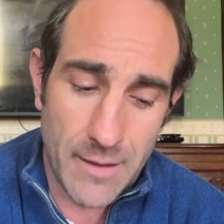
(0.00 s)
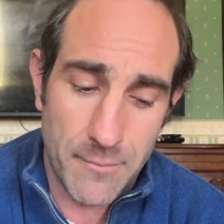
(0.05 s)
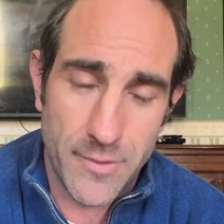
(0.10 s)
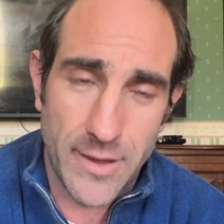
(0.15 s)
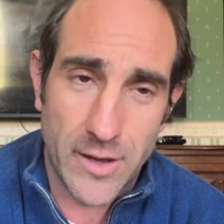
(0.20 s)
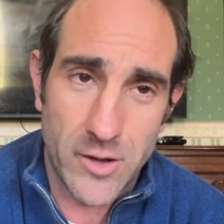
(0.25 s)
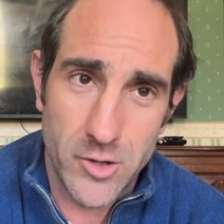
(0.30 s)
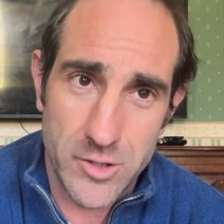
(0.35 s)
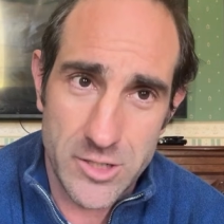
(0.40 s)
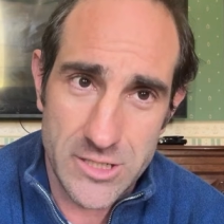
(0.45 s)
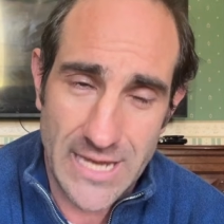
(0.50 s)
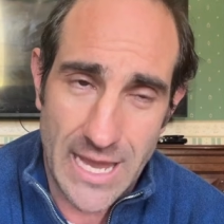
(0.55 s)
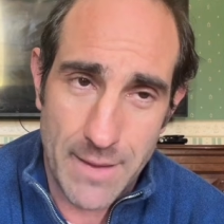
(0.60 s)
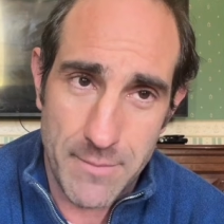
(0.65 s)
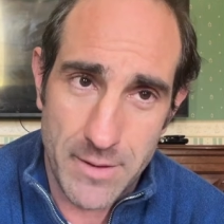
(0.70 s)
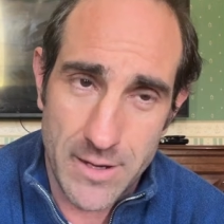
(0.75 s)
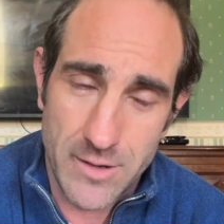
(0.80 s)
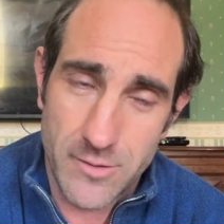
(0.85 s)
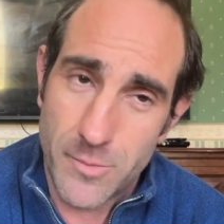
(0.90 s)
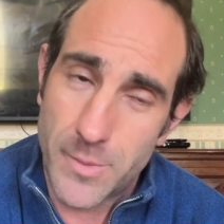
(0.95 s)
they could just get him
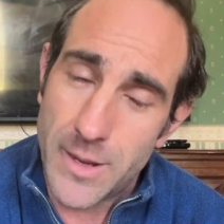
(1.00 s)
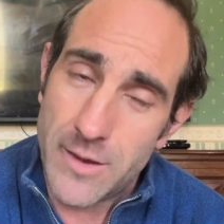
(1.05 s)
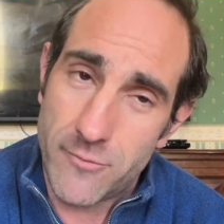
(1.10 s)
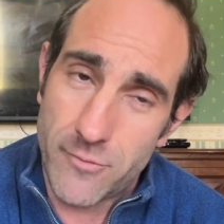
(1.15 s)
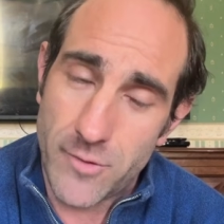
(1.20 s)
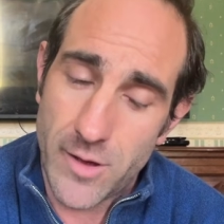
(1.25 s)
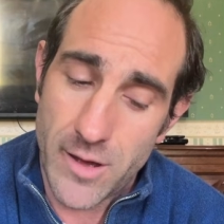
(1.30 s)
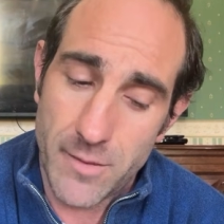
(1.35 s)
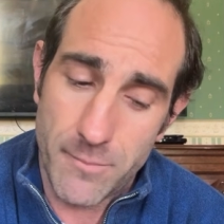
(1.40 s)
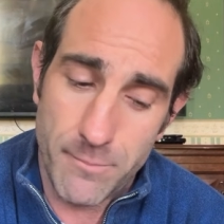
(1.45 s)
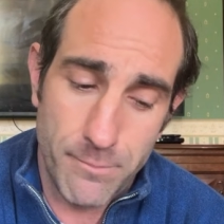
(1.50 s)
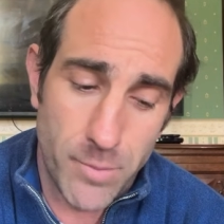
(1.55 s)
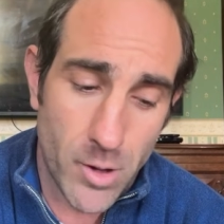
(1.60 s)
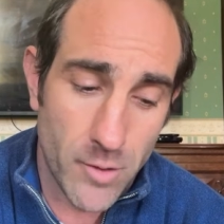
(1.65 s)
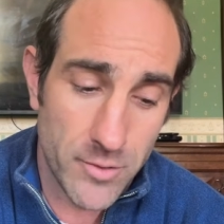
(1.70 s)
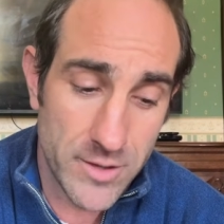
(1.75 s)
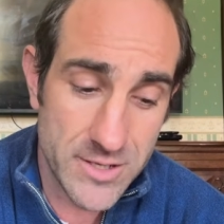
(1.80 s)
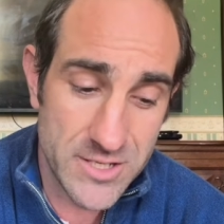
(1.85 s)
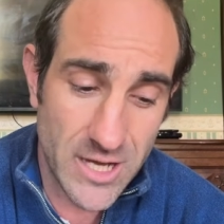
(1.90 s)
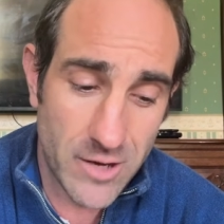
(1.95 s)
in a bit of
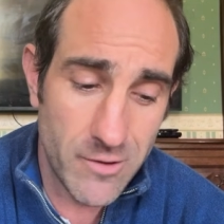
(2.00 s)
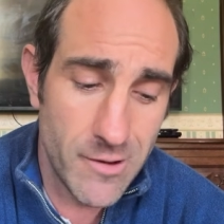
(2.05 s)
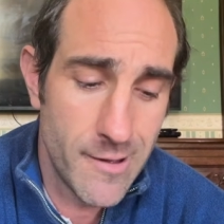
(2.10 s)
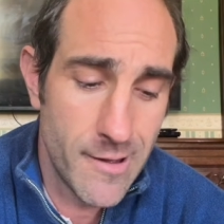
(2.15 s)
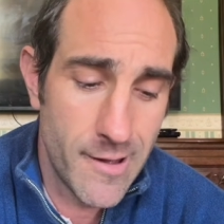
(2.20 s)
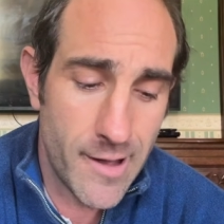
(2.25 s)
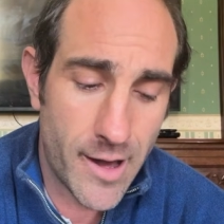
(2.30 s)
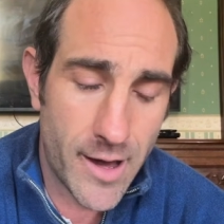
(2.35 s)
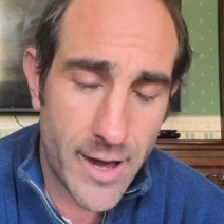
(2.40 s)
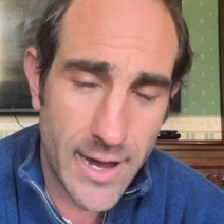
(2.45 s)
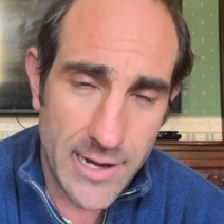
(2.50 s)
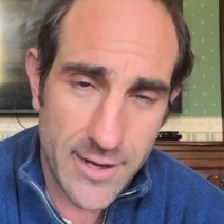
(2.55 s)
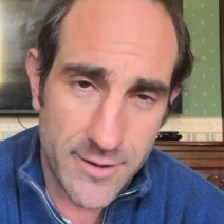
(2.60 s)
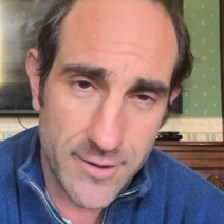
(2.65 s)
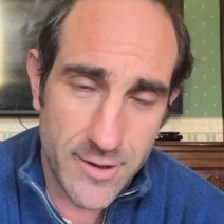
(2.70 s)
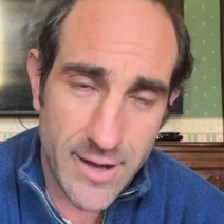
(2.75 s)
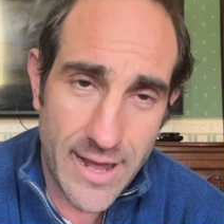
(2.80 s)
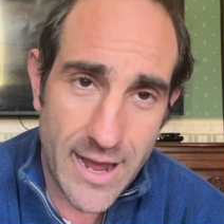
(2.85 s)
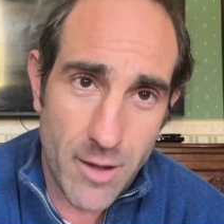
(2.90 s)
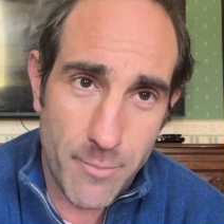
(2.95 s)
bother. So Highland
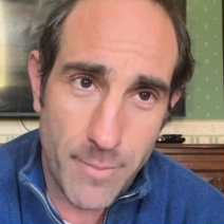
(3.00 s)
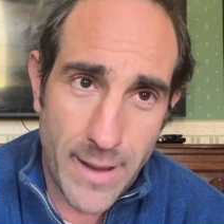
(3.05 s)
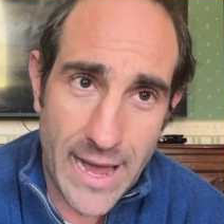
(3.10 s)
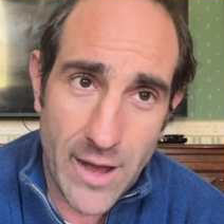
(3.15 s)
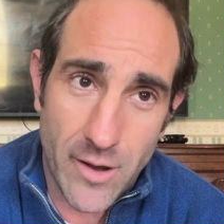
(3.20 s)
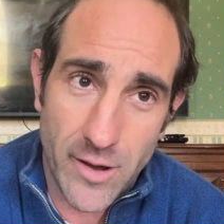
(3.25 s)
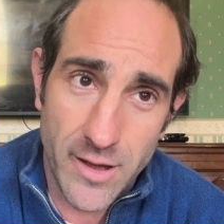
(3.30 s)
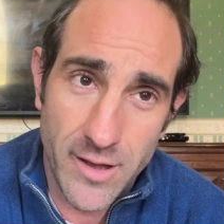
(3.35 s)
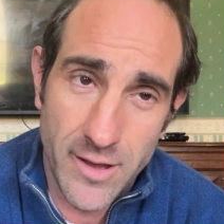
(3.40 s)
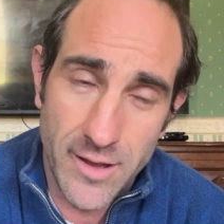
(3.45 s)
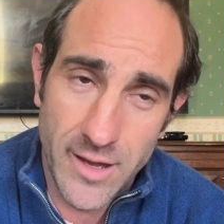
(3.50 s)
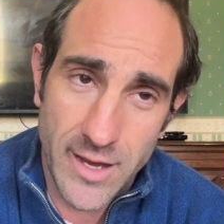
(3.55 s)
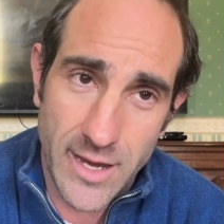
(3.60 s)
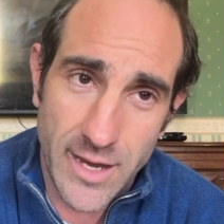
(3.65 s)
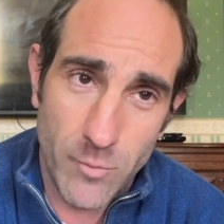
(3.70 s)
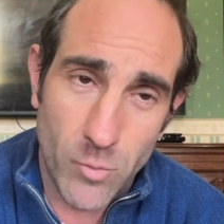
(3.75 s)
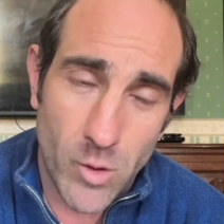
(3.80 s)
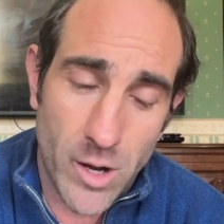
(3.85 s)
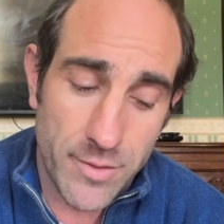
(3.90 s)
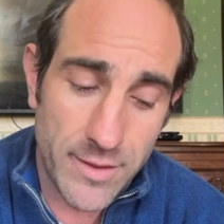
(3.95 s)
and Our Power
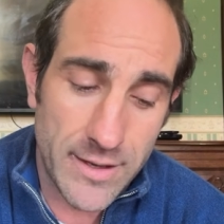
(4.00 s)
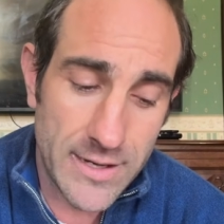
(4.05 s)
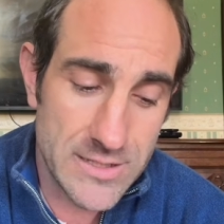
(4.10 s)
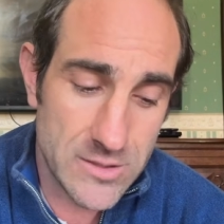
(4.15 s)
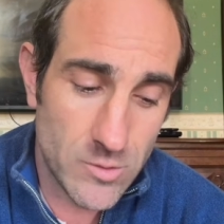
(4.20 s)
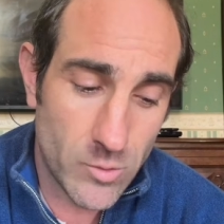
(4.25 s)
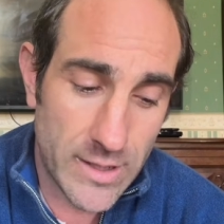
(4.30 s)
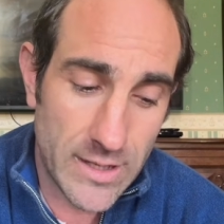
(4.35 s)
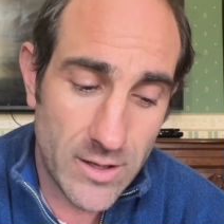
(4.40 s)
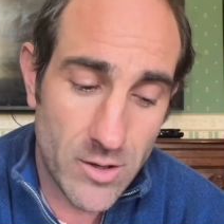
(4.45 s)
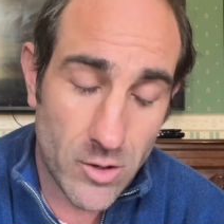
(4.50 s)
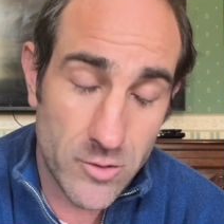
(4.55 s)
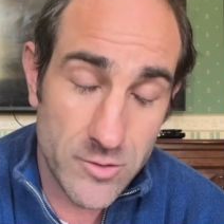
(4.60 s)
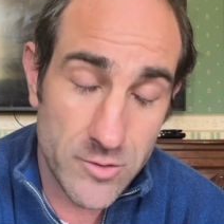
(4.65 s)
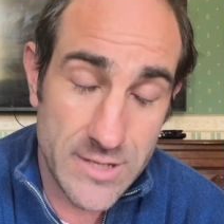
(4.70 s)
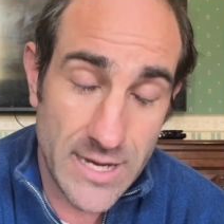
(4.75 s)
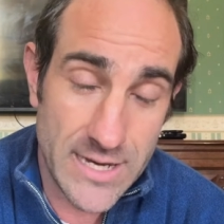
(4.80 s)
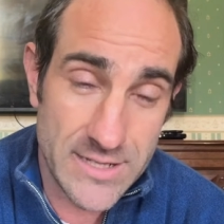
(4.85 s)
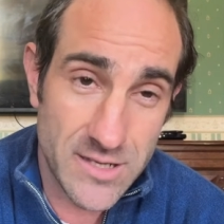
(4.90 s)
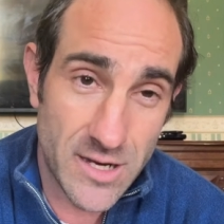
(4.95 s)
in what I think is a weak
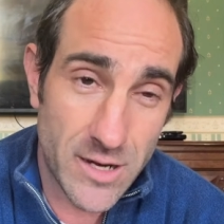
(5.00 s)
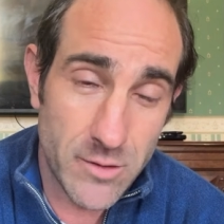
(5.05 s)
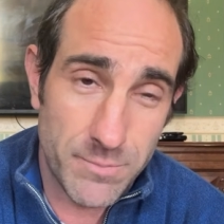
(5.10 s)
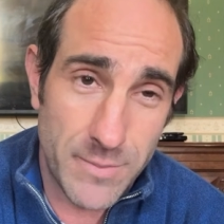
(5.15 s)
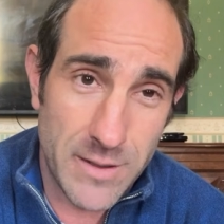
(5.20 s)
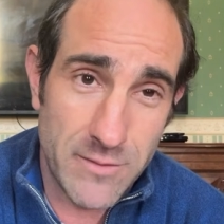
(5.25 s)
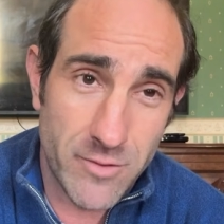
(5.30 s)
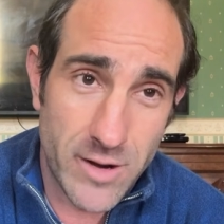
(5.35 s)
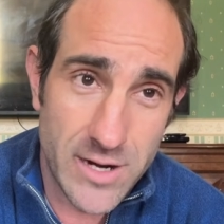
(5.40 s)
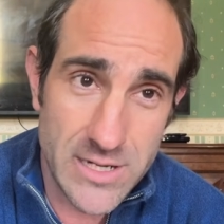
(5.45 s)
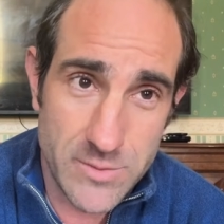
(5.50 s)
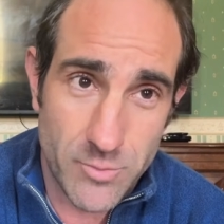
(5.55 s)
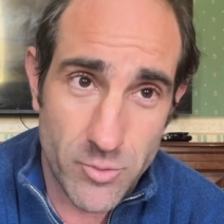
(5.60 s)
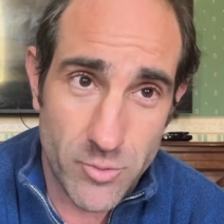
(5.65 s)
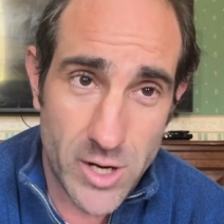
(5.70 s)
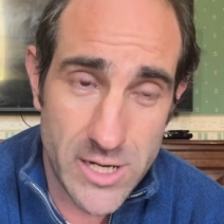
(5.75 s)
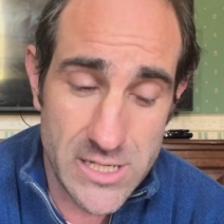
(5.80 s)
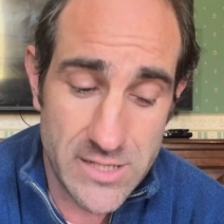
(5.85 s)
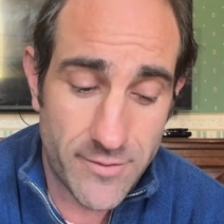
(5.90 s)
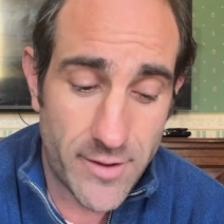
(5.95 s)
contest, and I would be very
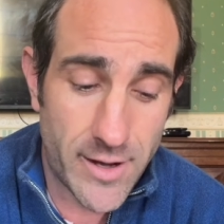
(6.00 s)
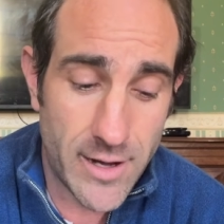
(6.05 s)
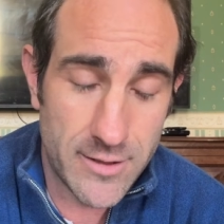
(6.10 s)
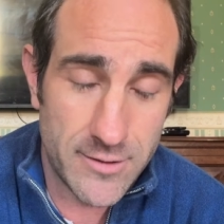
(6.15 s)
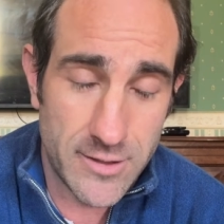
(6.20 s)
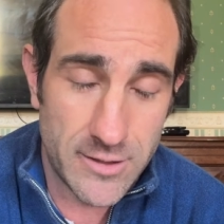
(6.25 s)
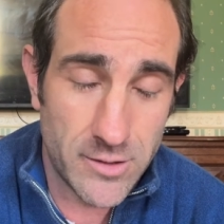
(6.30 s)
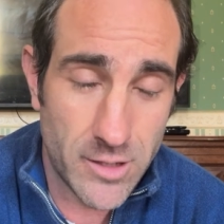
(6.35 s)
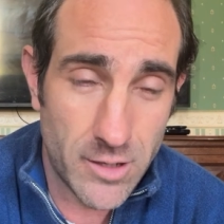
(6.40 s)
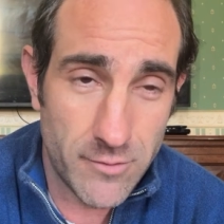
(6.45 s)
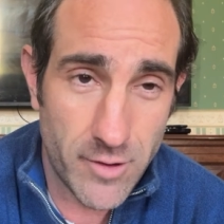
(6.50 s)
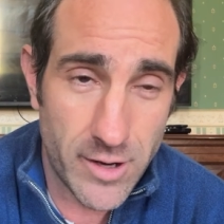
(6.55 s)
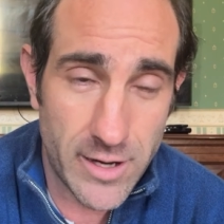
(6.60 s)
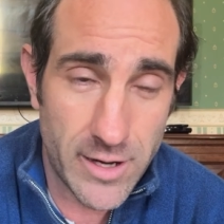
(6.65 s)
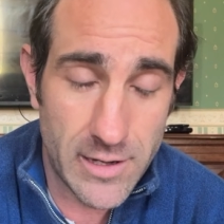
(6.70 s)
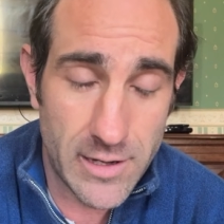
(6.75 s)
surprised if Highland didn't go very